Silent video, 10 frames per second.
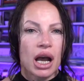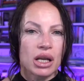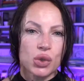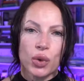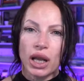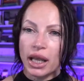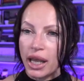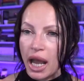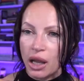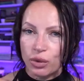Swell
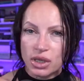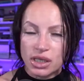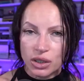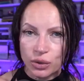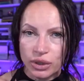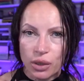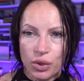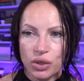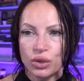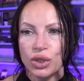AI was a tool that we
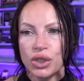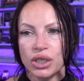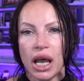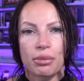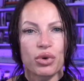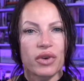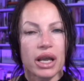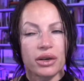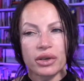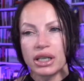used that
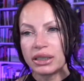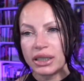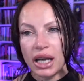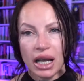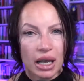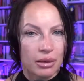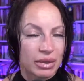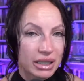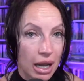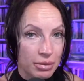provided real-time
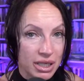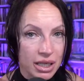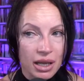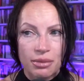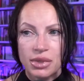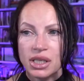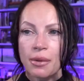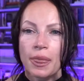timestamps,